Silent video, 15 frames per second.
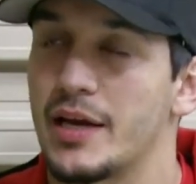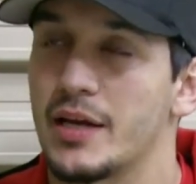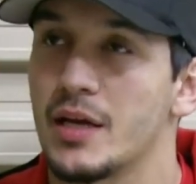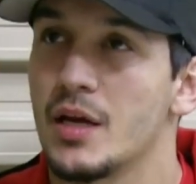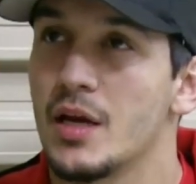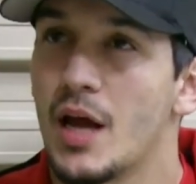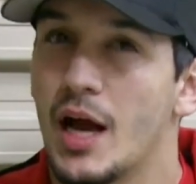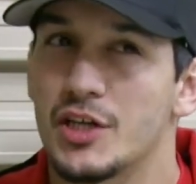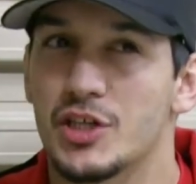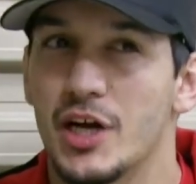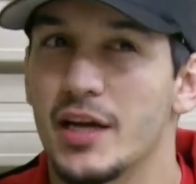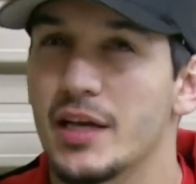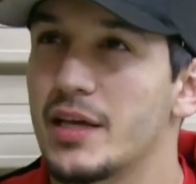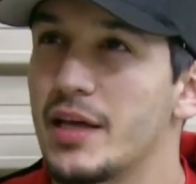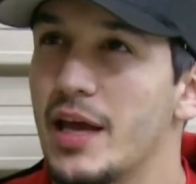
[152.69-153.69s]
I try
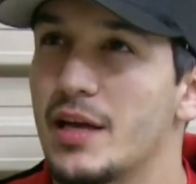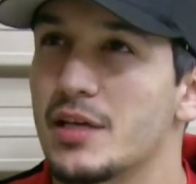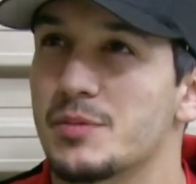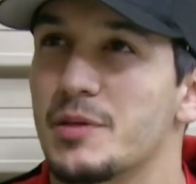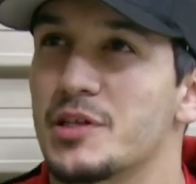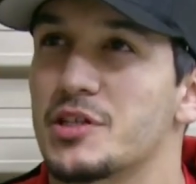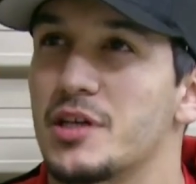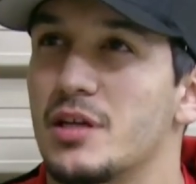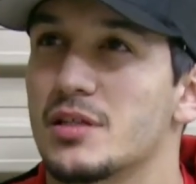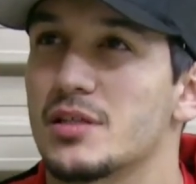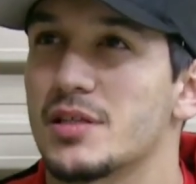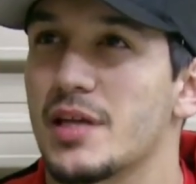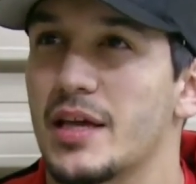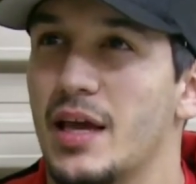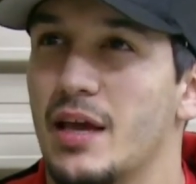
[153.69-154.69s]
to get as much knowledge
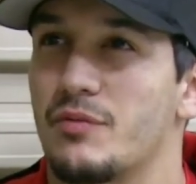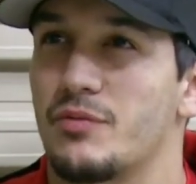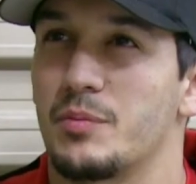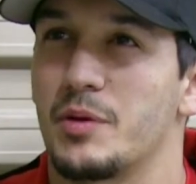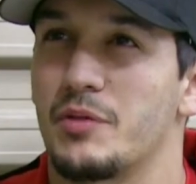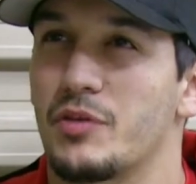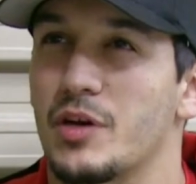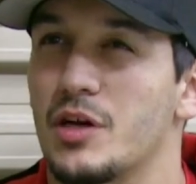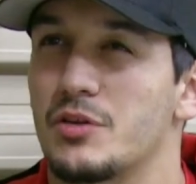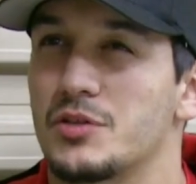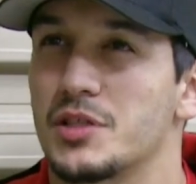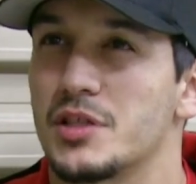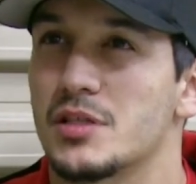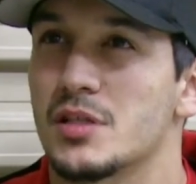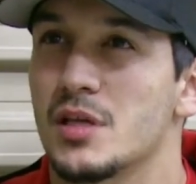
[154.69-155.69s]
as I can from different
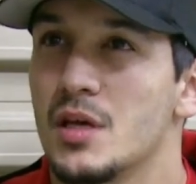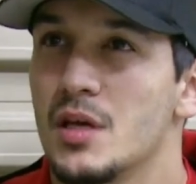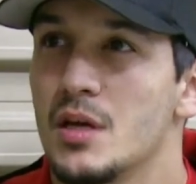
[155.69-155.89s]
coaches.